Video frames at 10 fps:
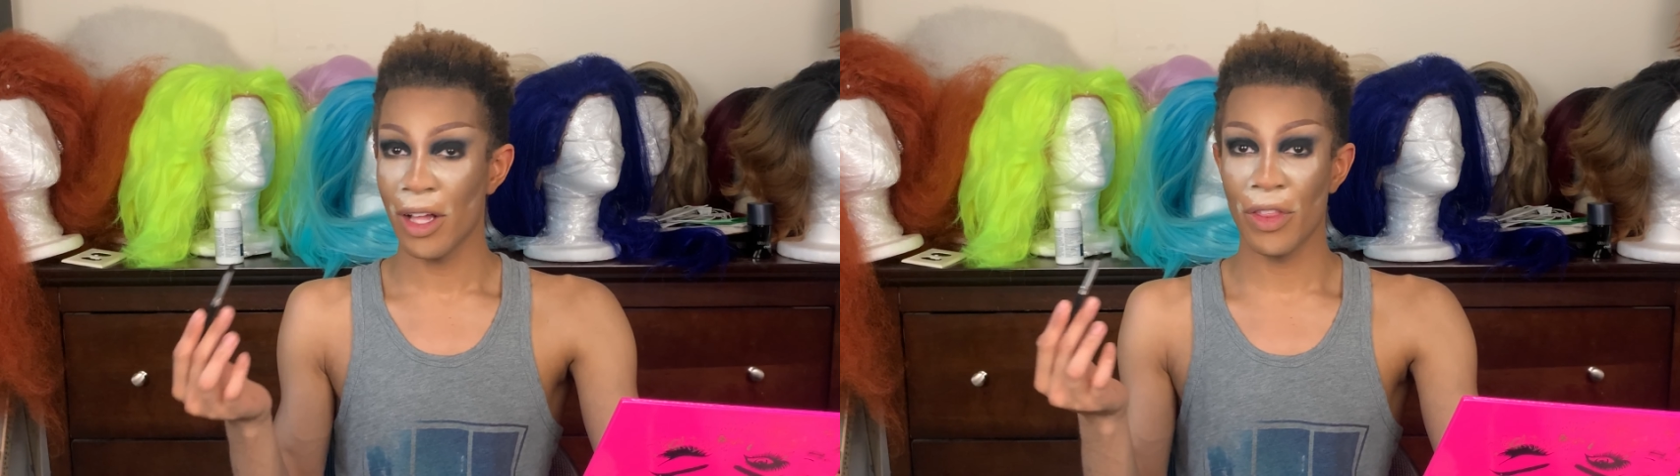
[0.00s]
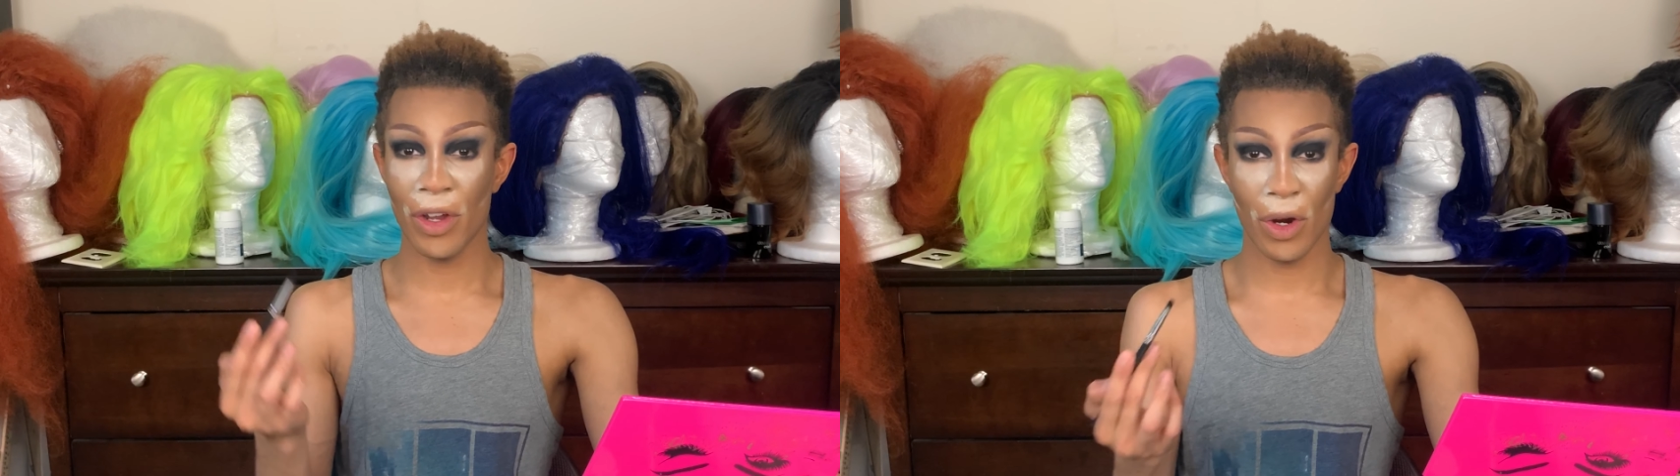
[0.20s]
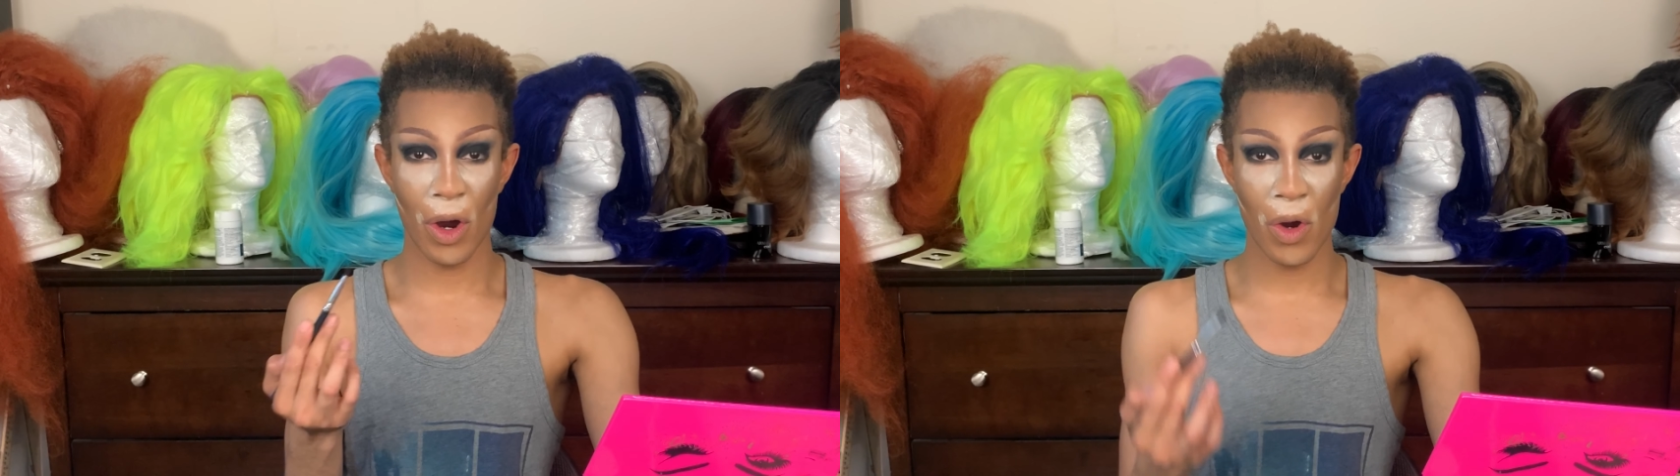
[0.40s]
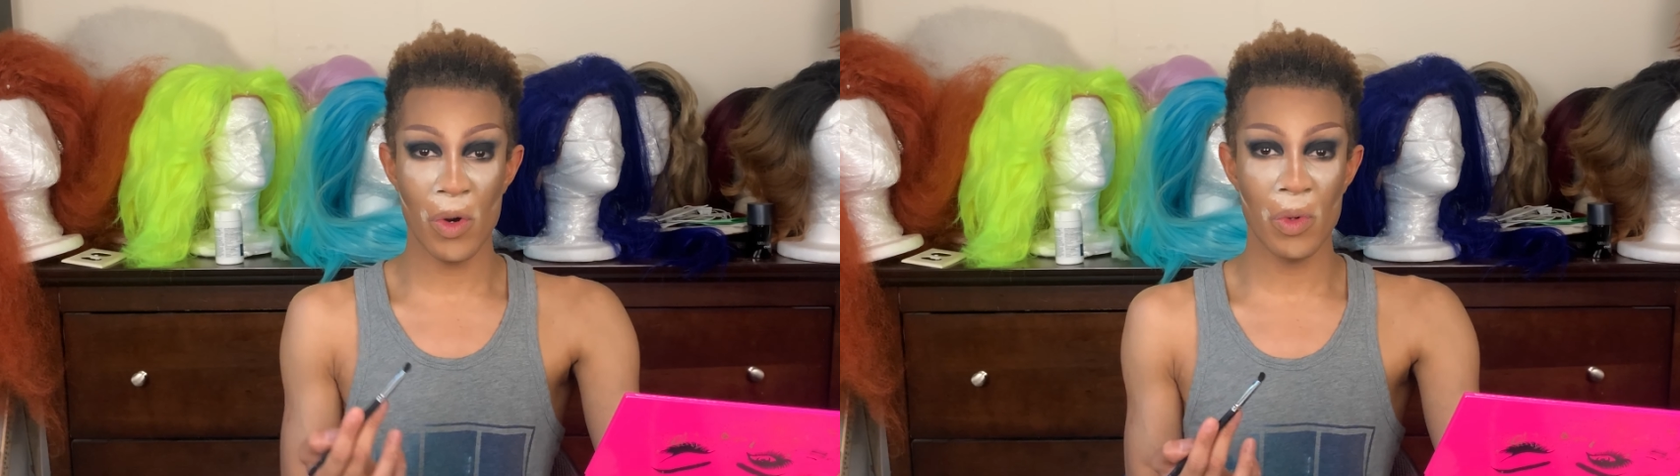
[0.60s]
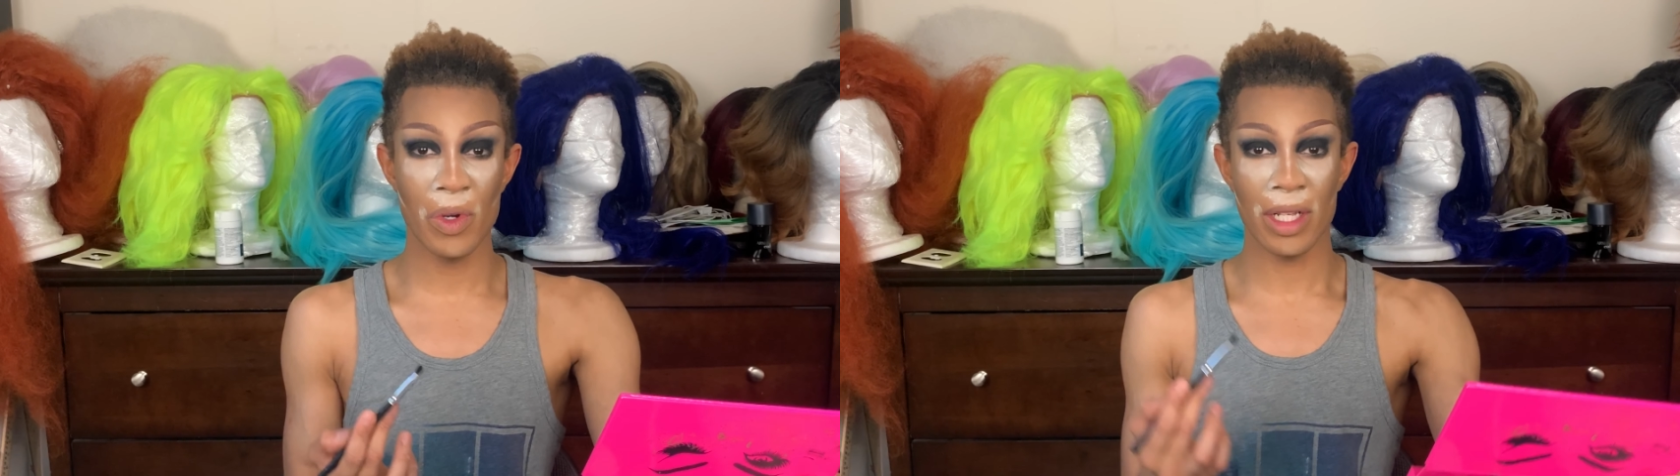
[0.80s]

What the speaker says: their own